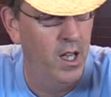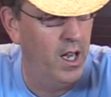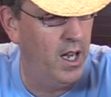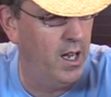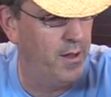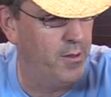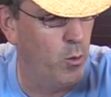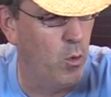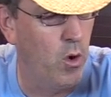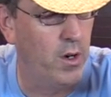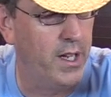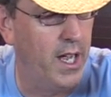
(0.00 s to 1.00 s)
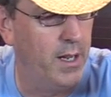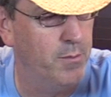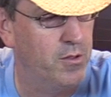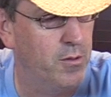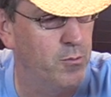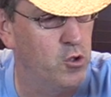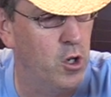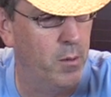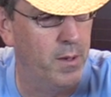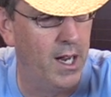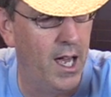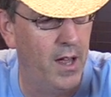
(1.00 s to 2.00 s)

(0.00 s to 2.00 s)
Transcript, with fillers: uh, the war games from Germany,